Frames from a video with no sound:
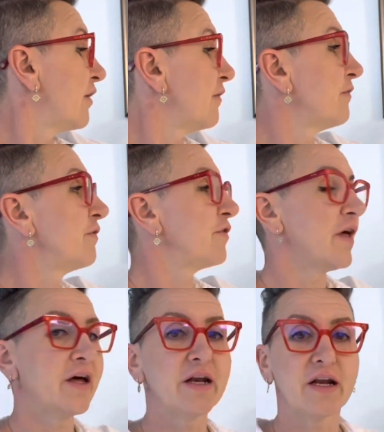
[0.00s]

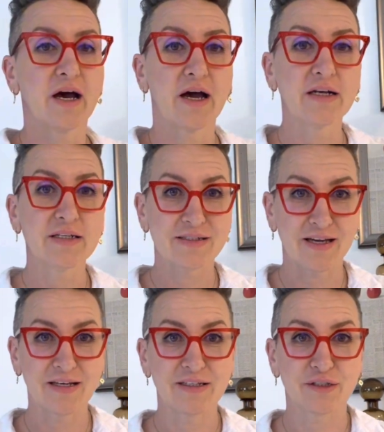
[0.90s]
Then I
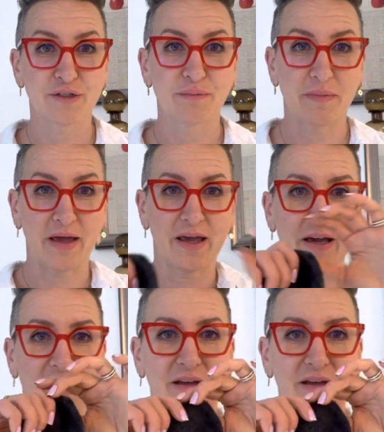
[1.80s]
decided to make